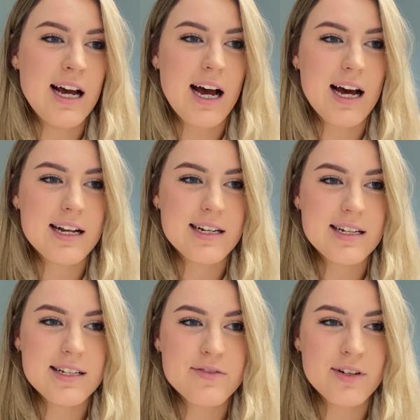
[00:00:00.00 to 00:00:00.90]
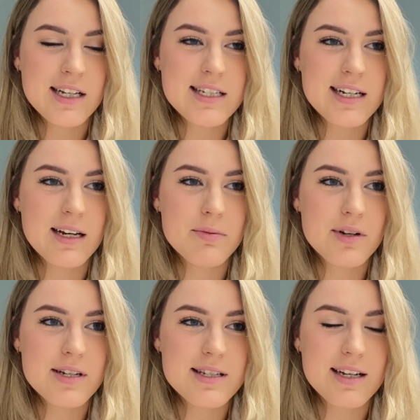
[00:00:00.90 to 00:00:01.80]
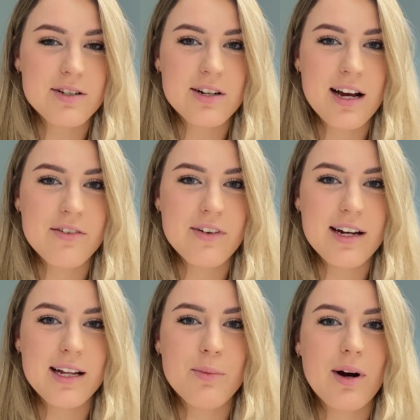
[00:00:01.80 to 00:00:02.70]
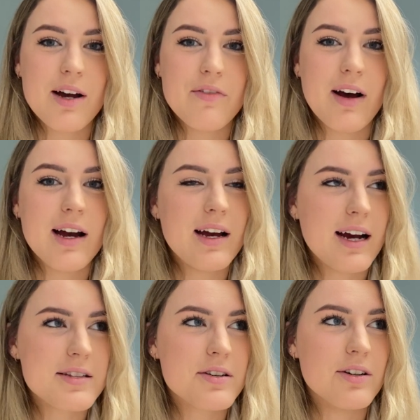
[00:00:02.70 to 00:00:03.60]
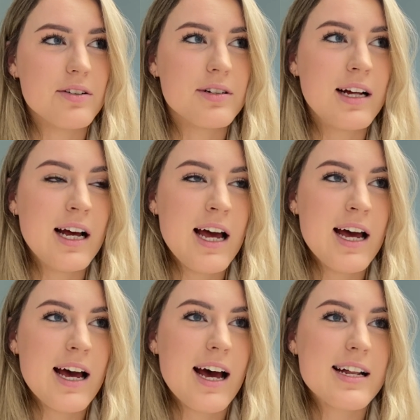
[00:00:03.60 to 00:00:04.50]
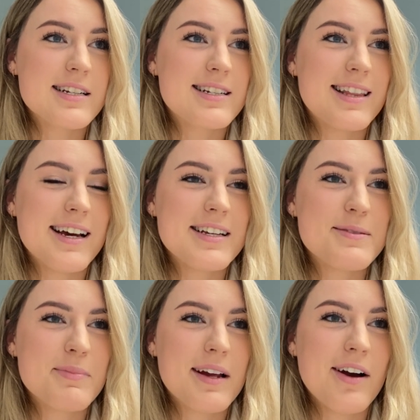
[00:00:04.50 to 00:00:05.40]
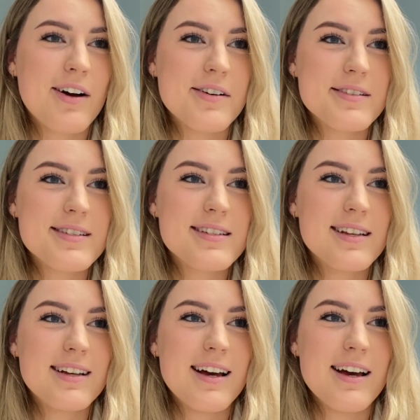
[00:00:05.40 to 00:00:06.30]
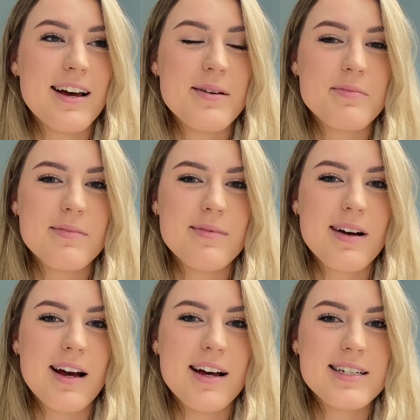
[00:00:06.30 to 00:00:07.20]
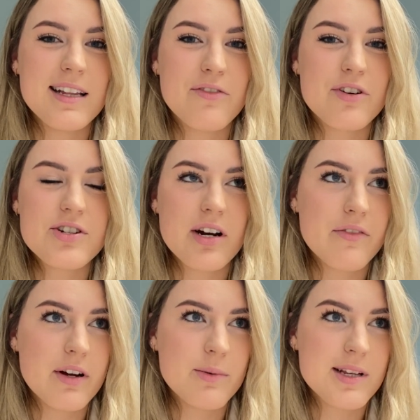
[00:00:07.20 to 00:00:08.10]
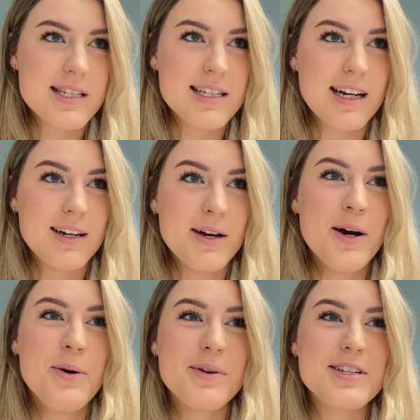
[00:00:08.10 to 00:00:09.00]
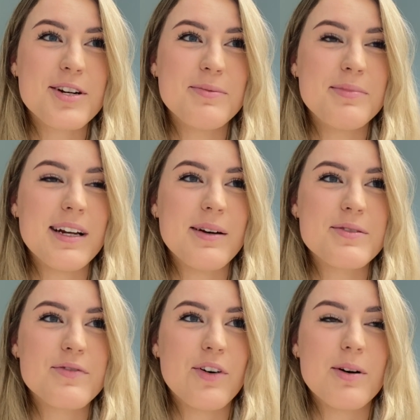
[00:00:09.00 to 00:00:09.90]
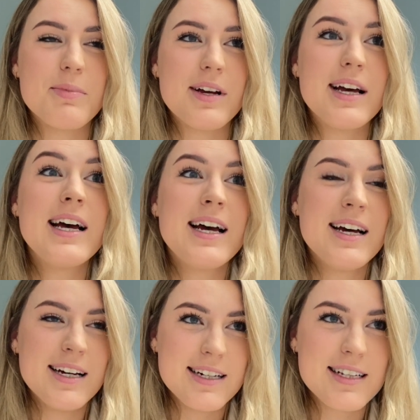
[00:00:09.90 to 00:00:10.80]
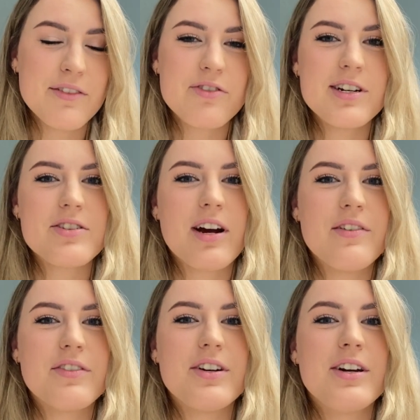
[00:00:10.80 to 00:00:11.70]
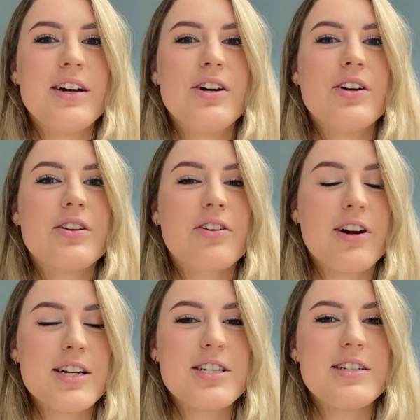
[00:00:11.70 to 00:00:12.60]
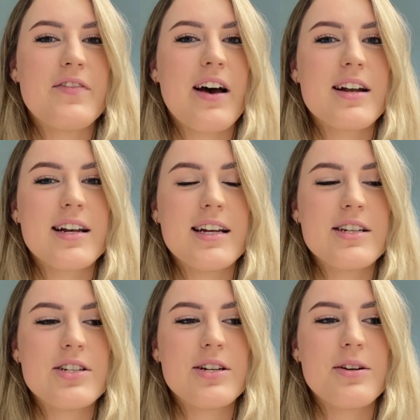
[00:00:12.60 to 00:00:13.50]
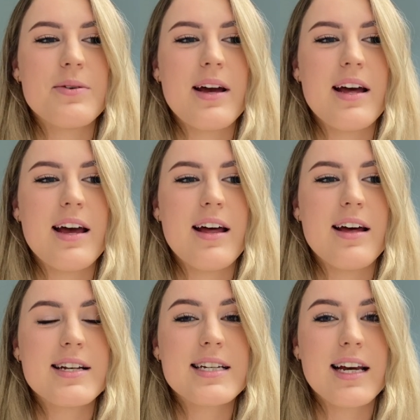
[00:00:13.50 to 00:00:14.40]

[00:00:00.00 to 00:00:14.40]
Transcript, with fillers: and it's funny today because I don't have any Wi-Fi at all, and that is because a delivery driver, I won't say which company it was for, but a delivery driver crashed his van into a